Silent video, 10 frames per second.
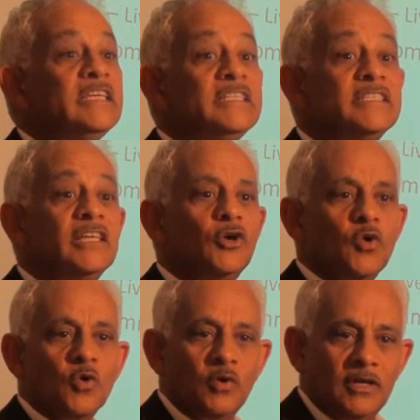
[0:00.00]
easily
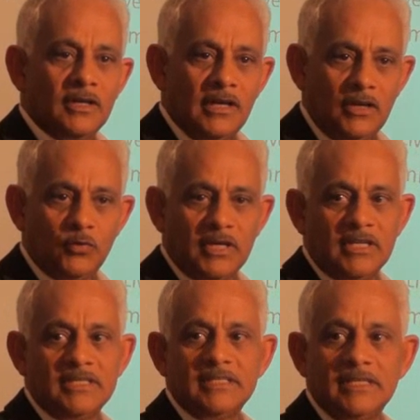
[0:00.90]
go, and we
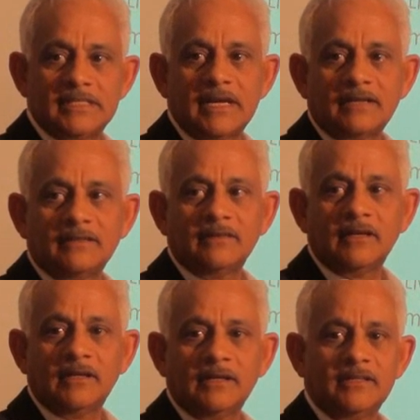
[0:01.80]
can easily start
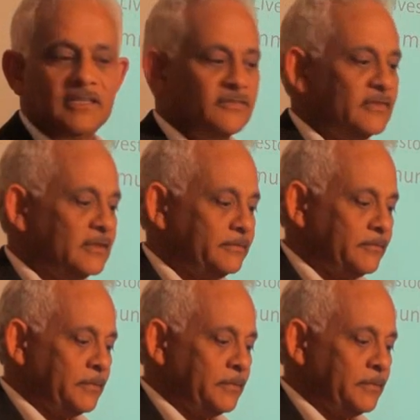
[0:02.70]
in this field.